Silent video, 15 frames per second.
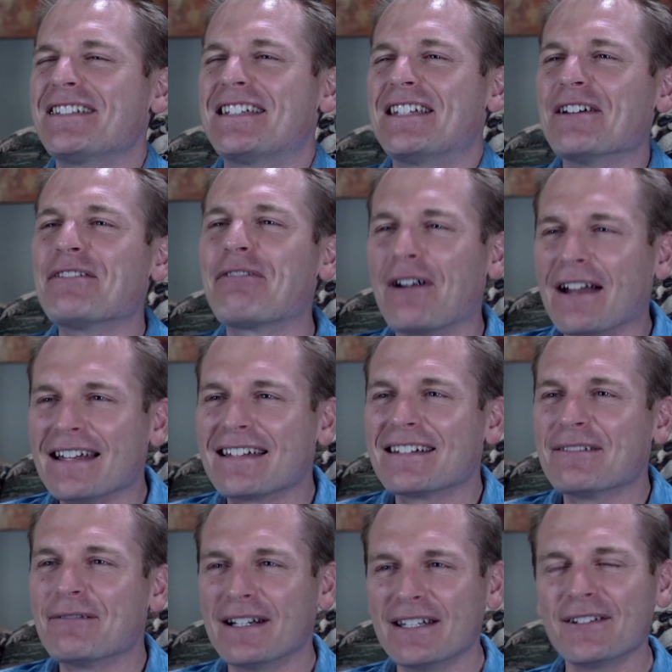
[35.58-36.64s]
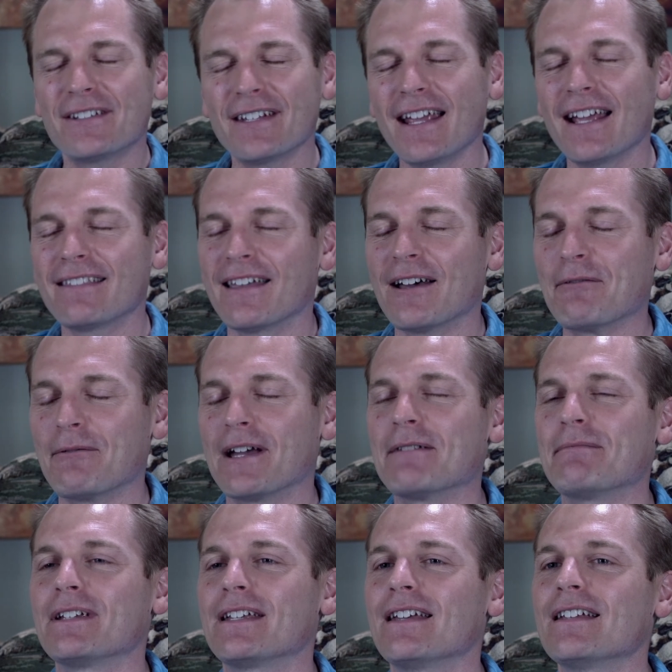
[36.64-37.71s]
different when you say it that way
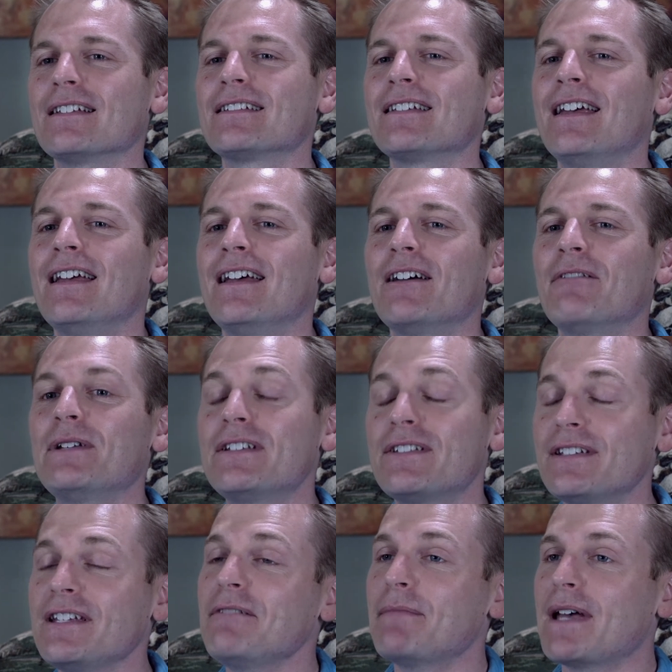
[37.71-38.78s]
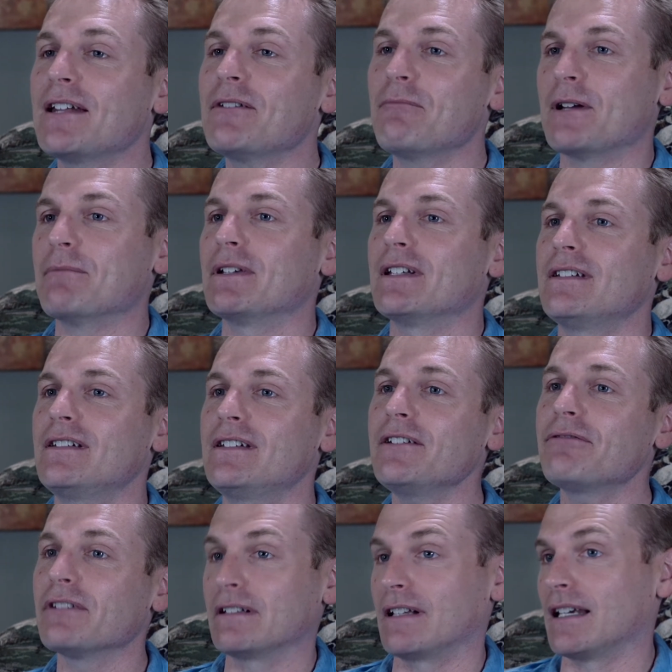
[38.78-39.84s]
because we see men and women
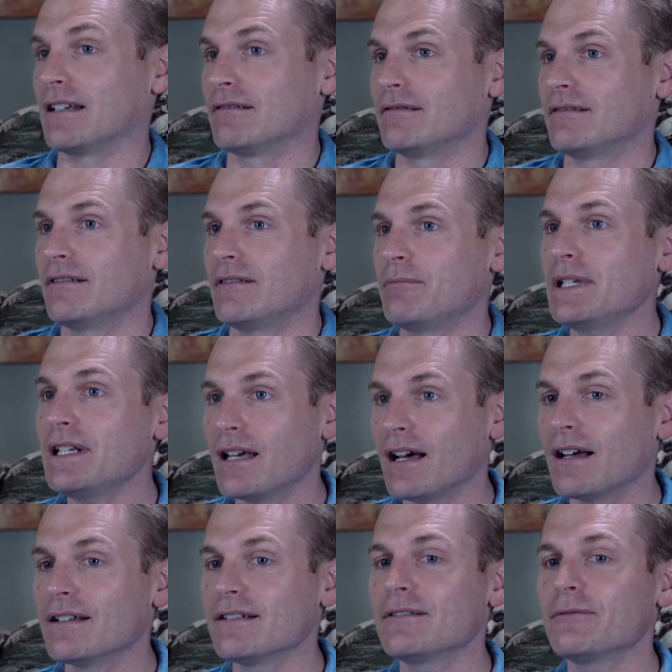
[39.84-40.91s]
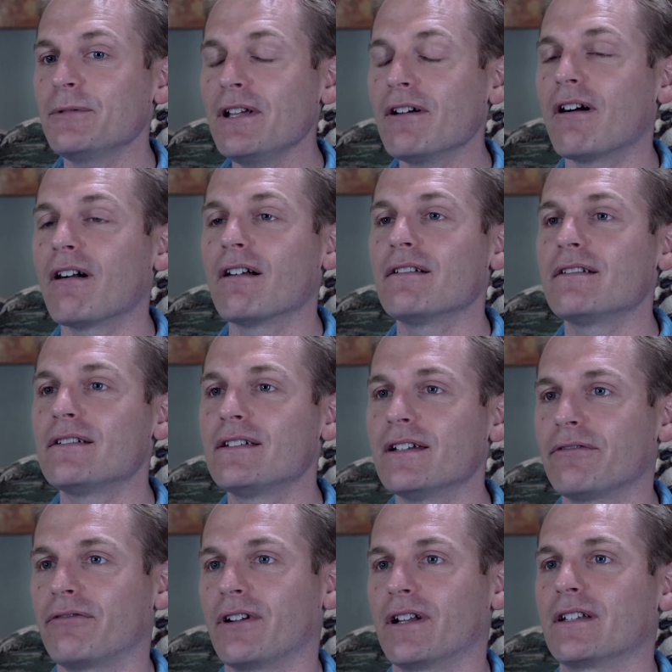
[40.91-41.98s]
differently. Because we are
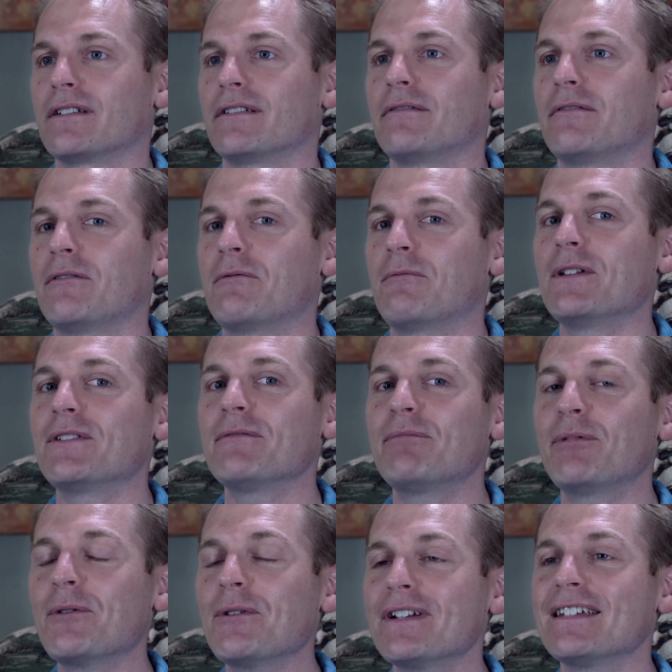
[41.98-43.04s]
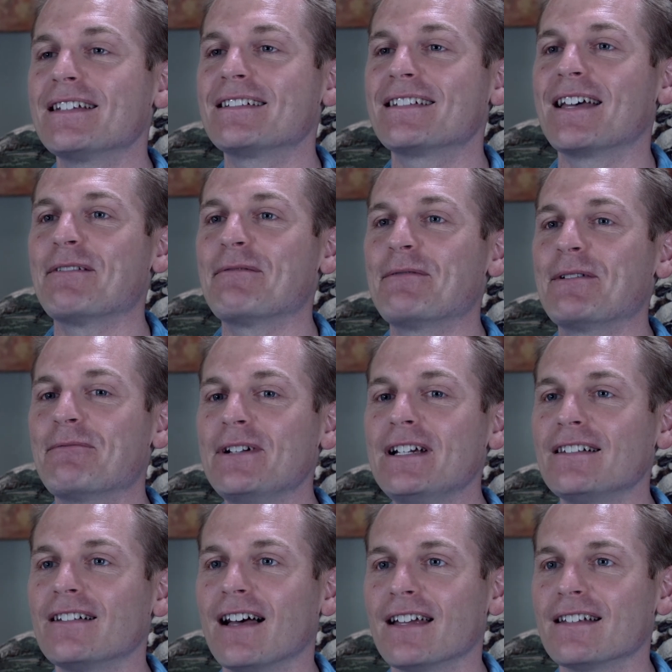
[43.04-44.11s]
different. What's important is that we
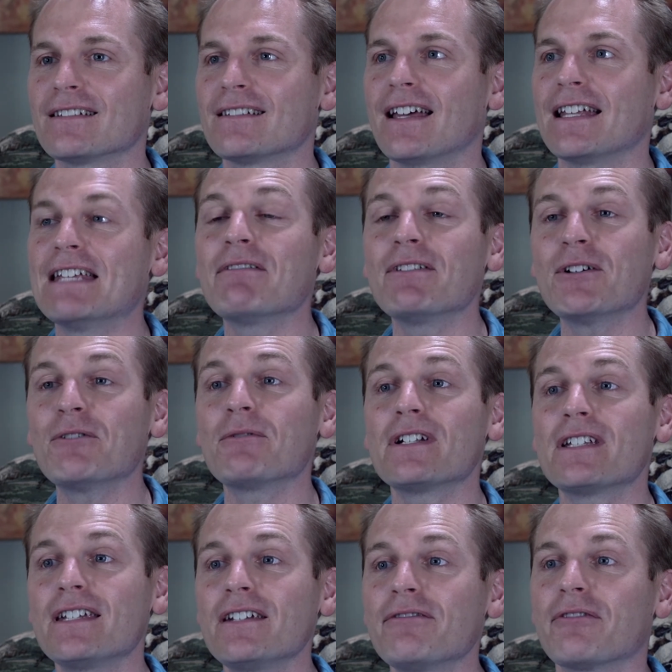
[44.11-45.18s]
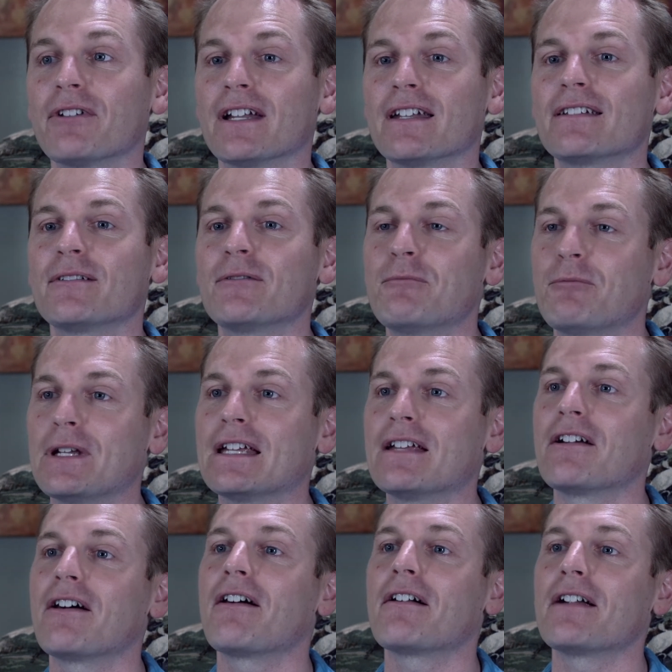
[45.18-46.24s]
realize that even though we're different, we
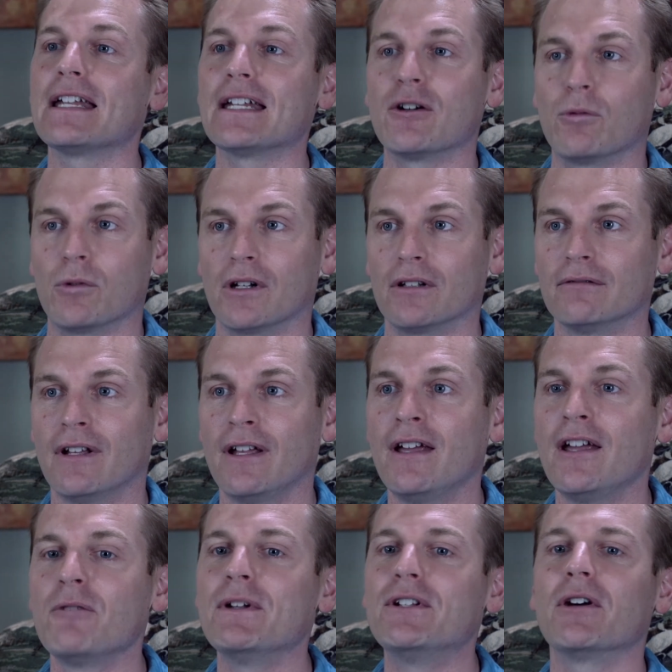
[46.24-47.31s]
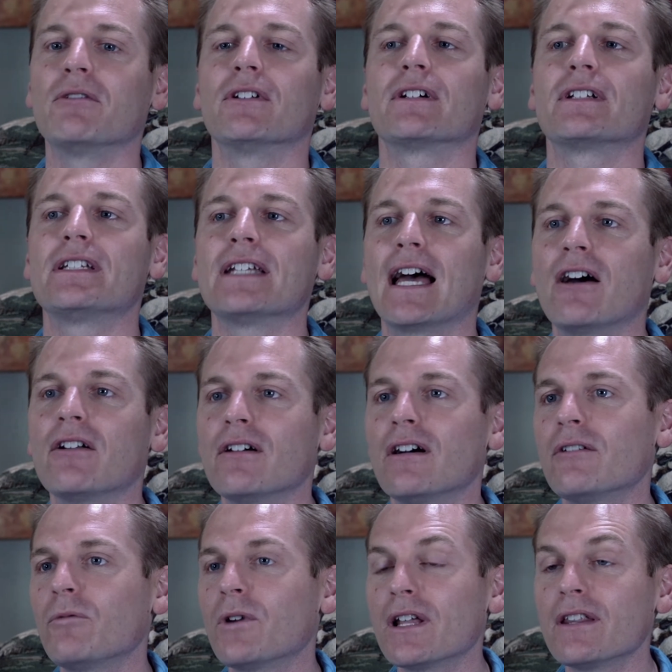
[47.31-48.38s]
are equal. We don't look down
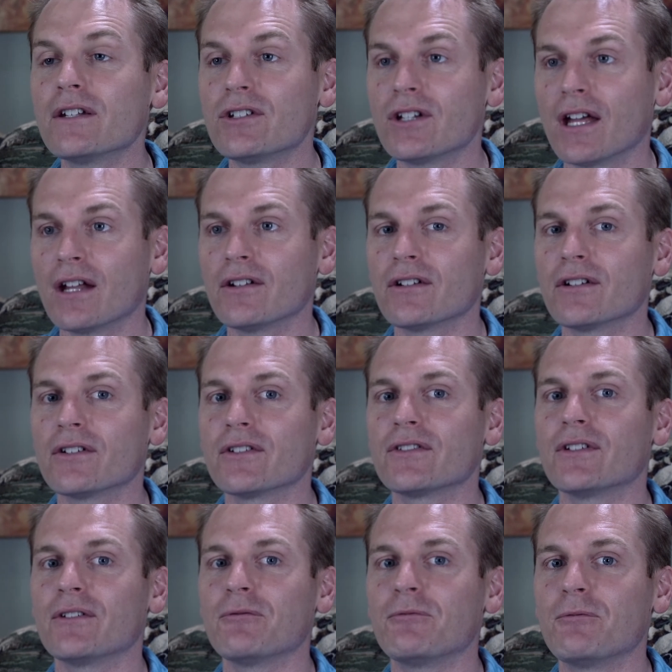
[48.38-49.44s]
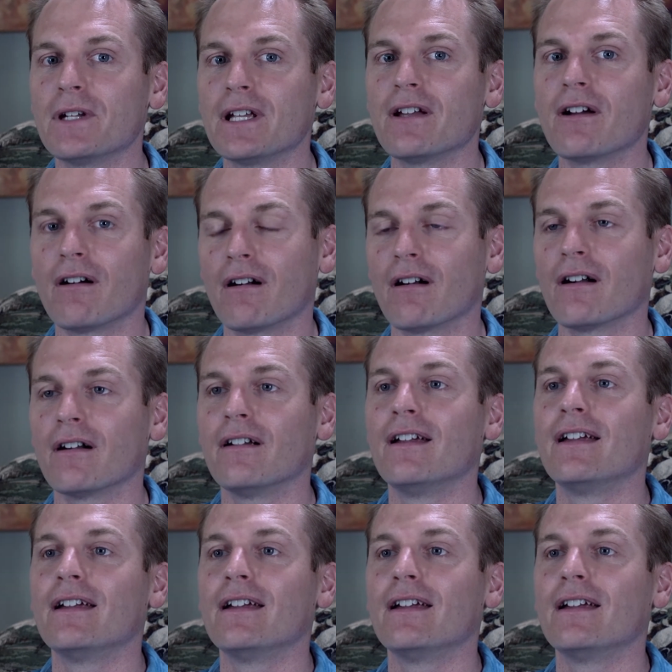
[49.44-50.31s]
on one of the genders, we are